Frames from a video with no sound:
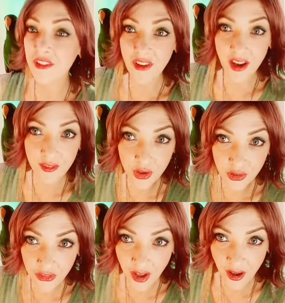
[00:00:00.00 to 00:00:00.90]
inside of
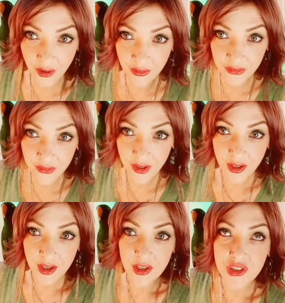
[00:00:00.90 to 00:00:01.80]
yourself
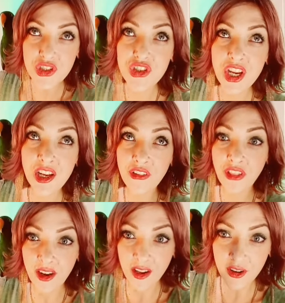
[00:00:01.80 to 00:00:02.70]
to change
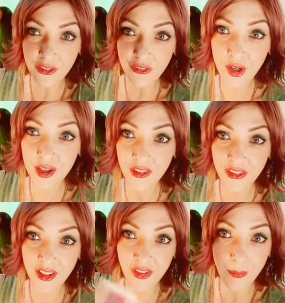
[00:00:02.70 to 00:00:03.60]
that interference
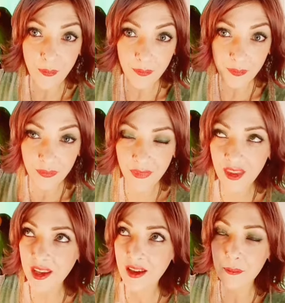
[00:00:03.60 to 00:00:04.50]
that's
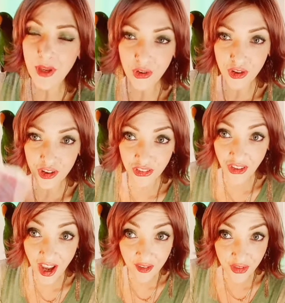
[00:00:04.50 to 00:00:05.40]
like mirrored
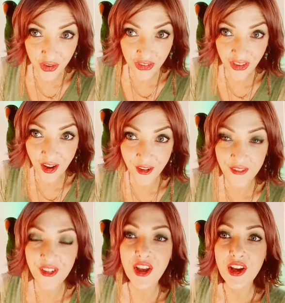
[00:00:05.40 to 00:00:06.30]
inside of
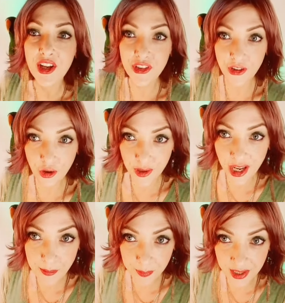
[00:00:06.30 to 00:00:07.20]
yourself to
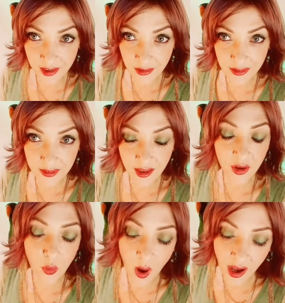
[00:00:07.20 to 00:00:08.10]
create peace
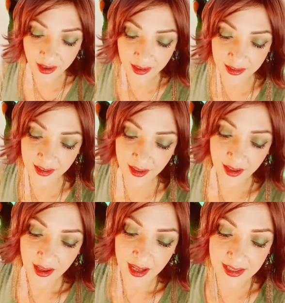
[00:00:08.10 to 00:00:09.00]
and quiet
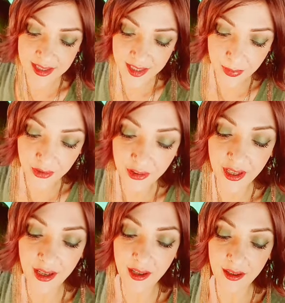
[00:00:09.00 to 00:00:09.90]
and
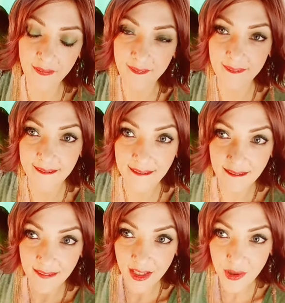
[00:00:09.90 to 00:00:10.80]
stability,
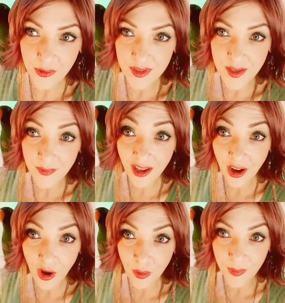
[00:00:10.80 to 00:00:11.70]
you know, something
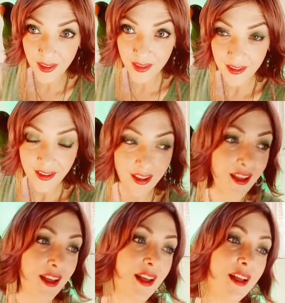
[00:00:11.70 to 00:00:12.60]
calming.
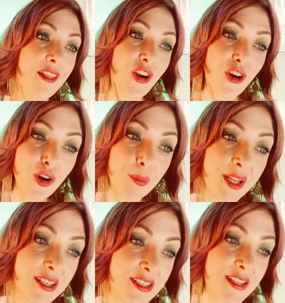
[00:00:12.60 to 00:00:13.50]
The
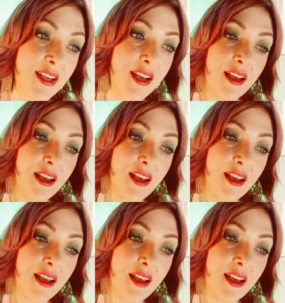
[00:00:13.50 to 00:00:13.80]
Hermit